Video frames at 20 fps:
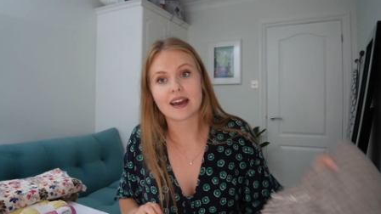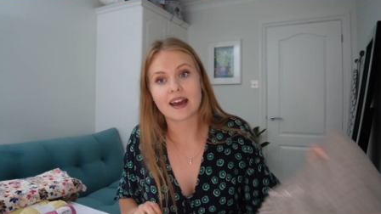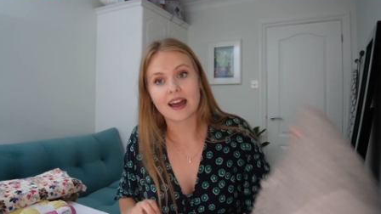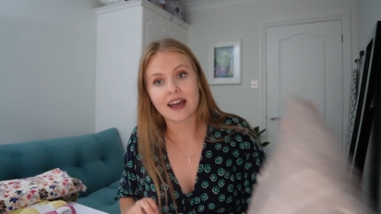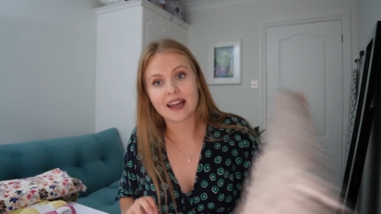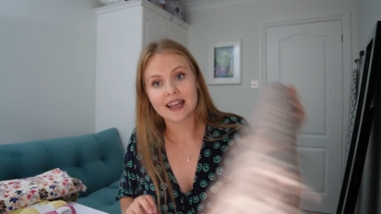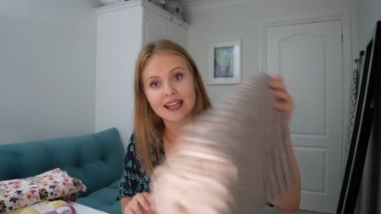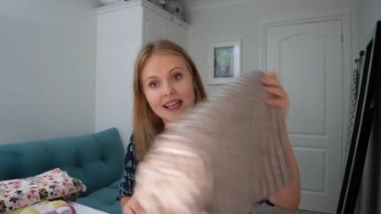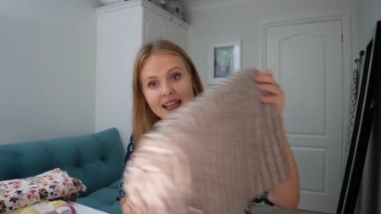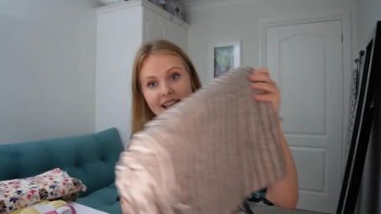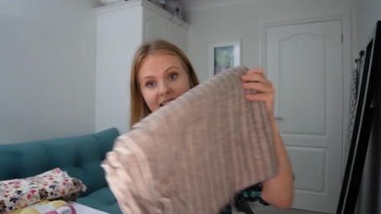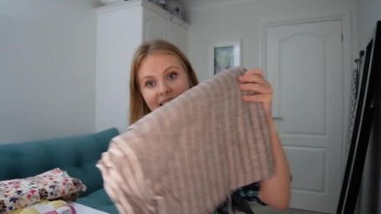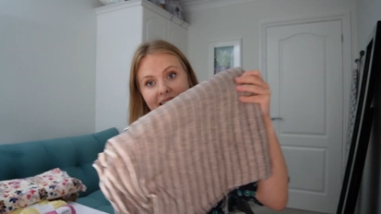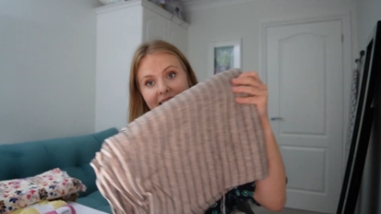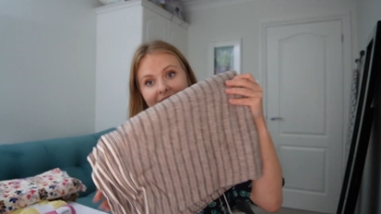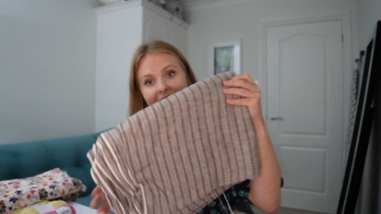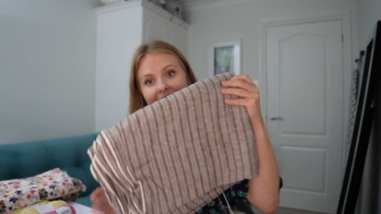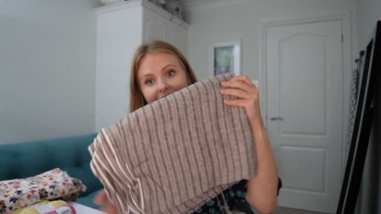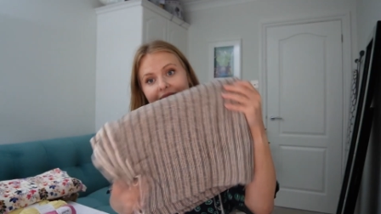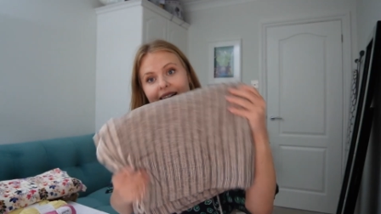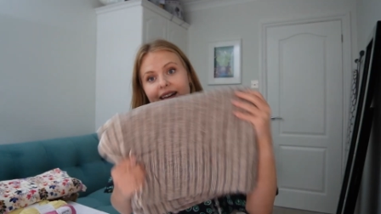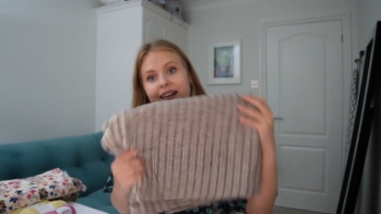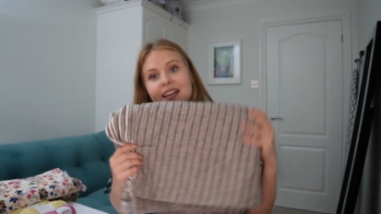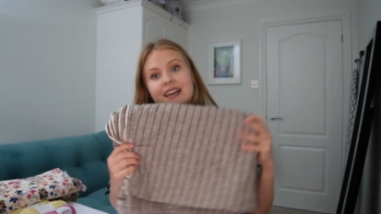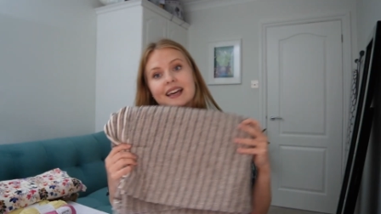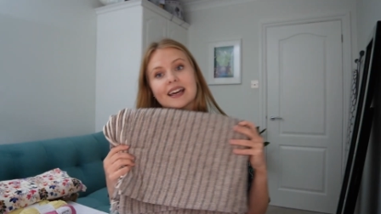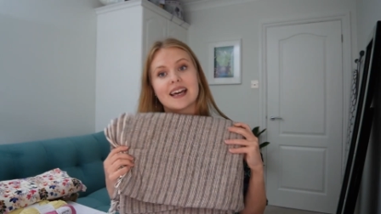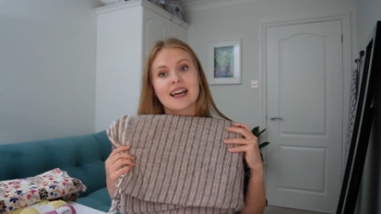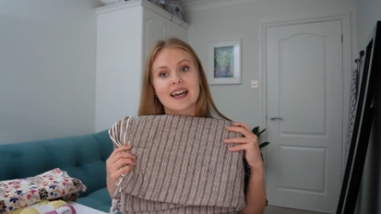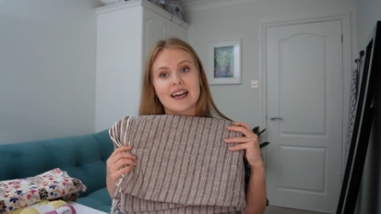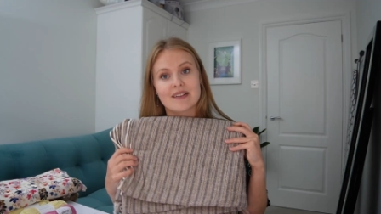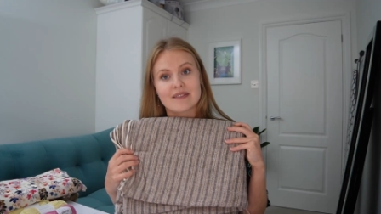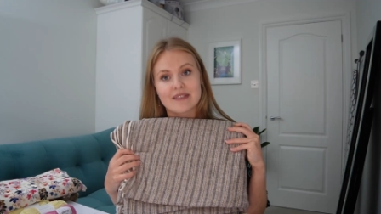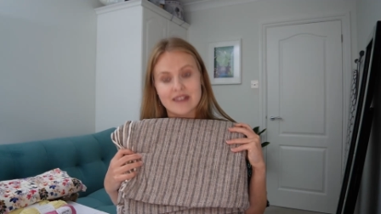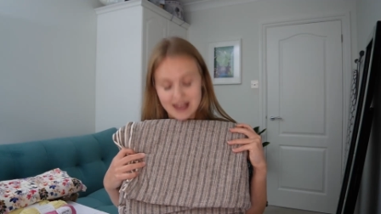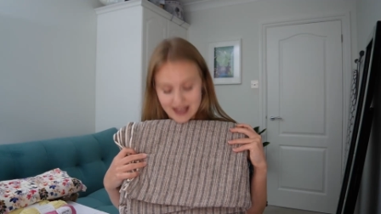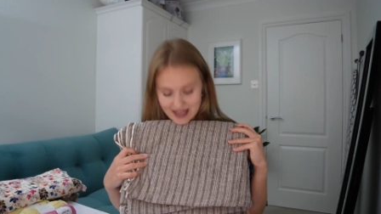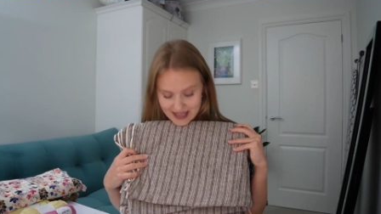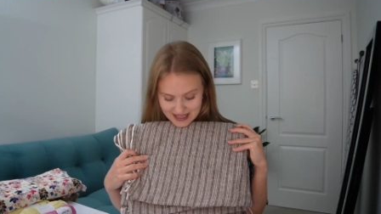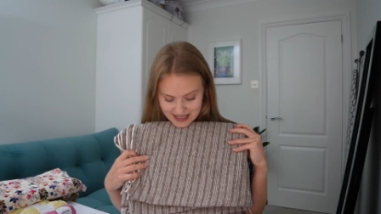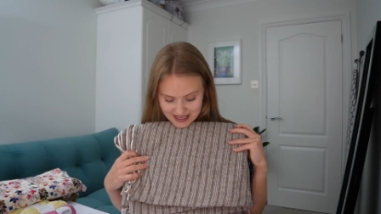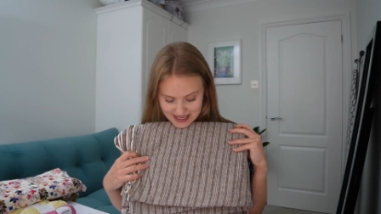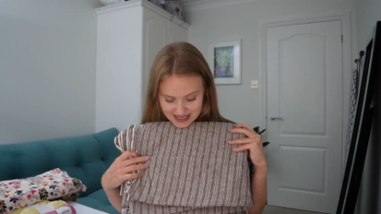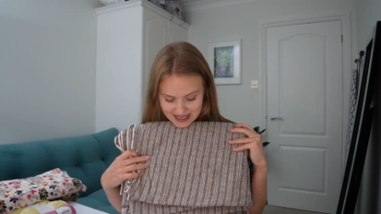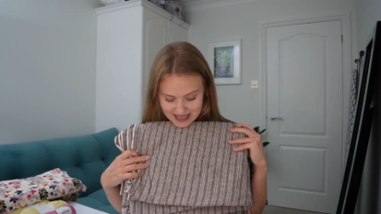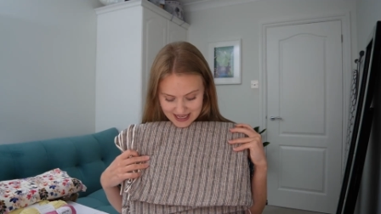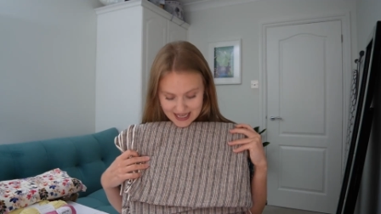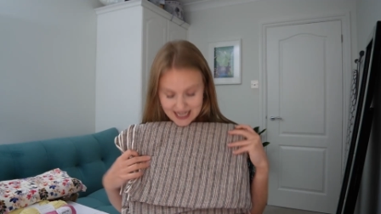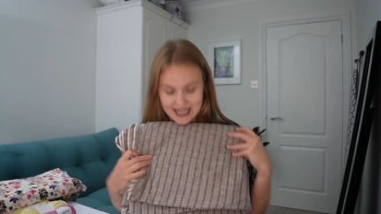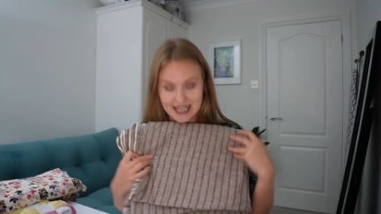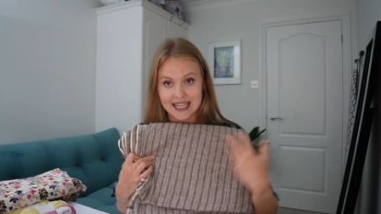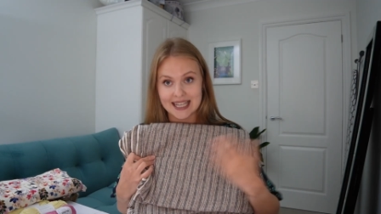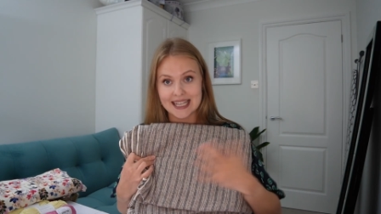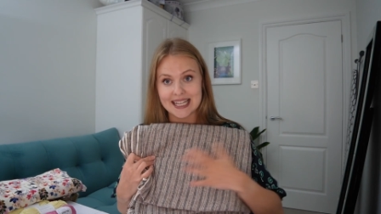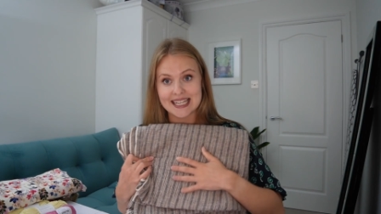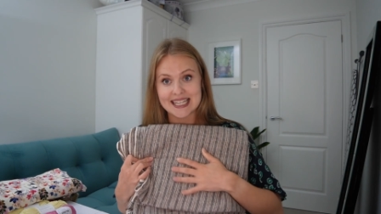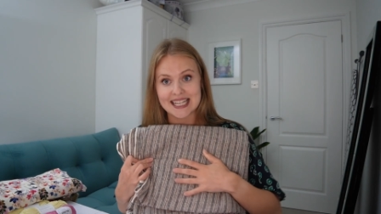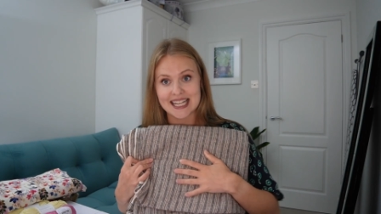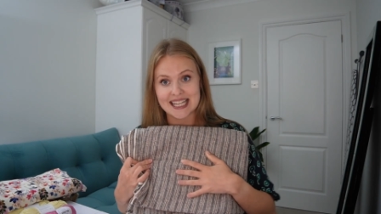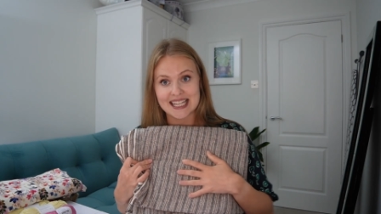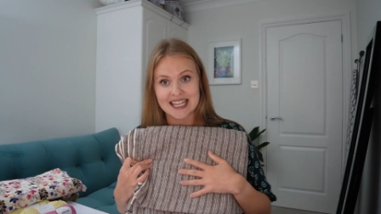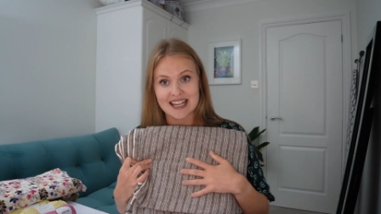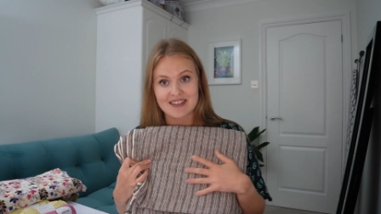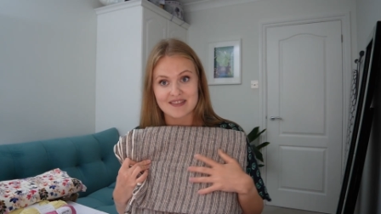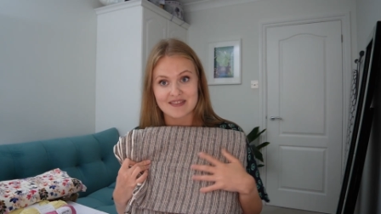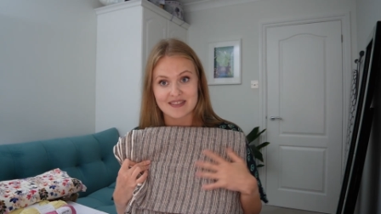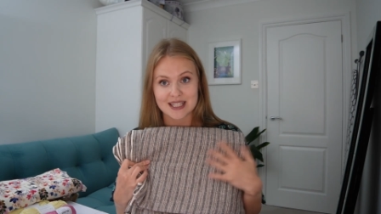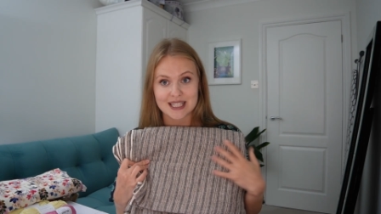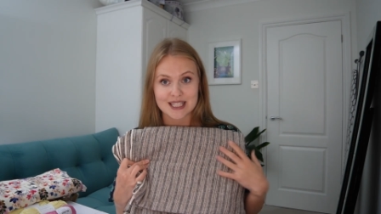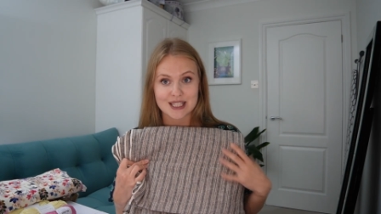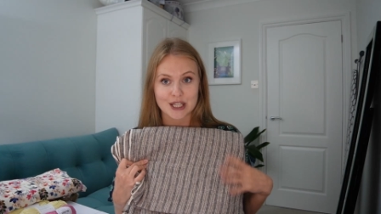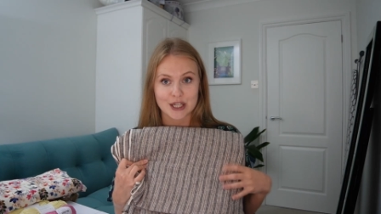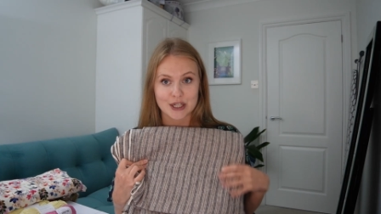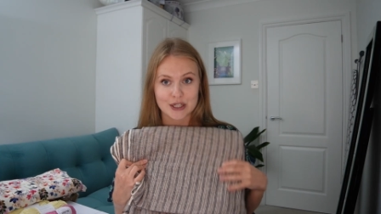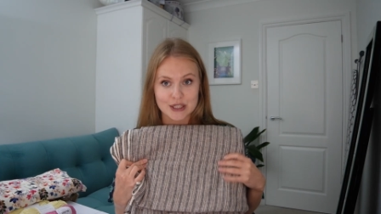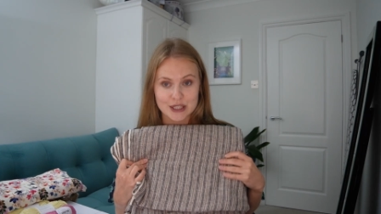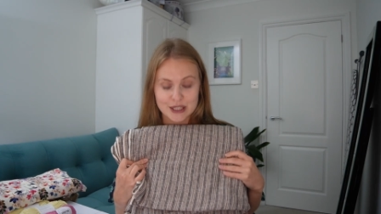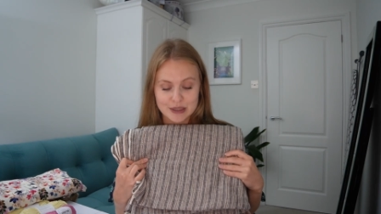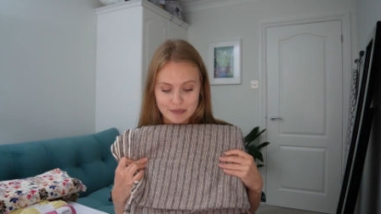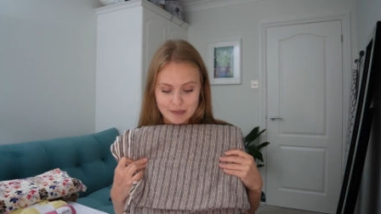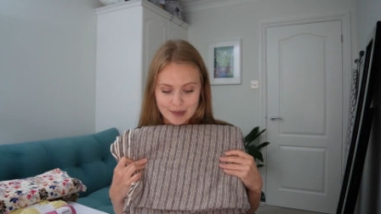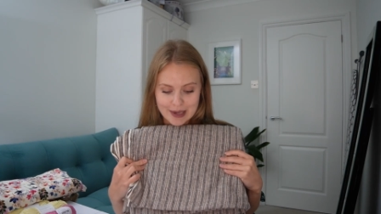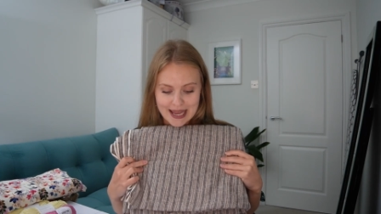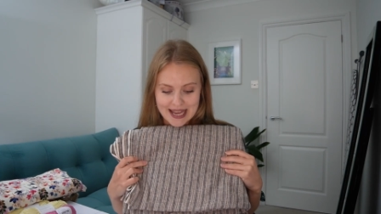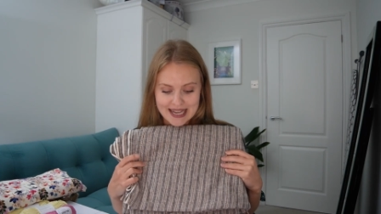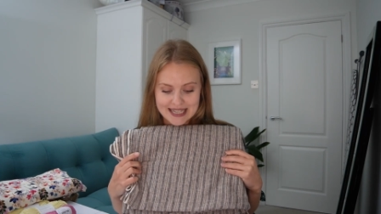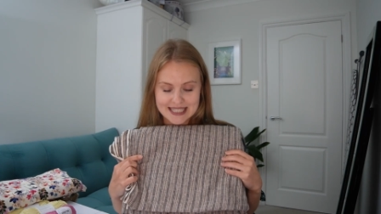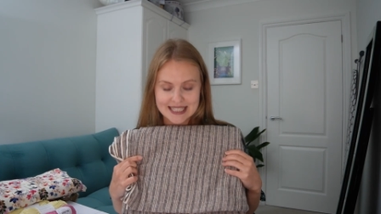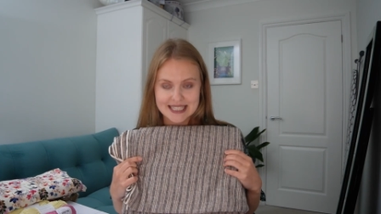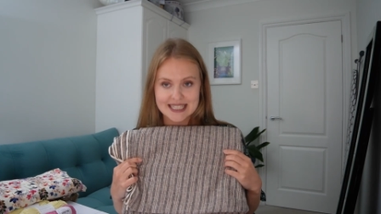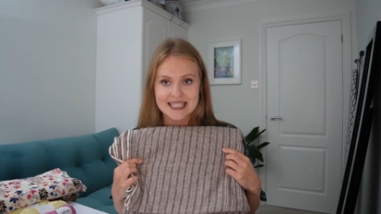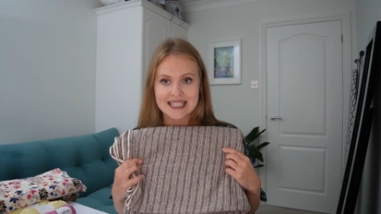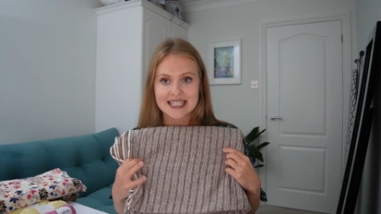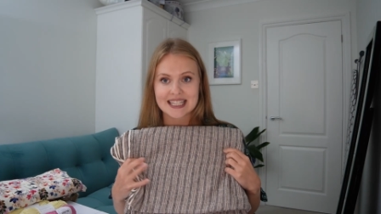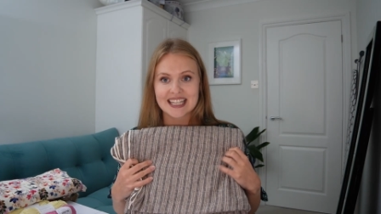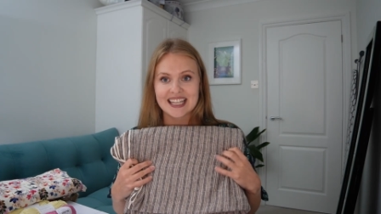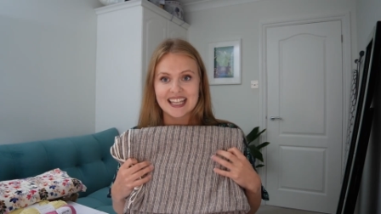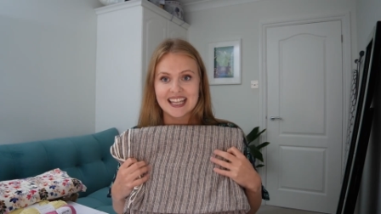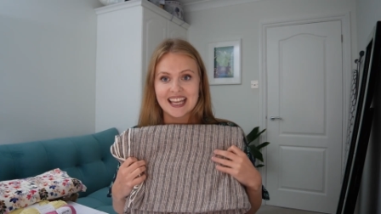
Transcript: Here I have a linen viscose blend.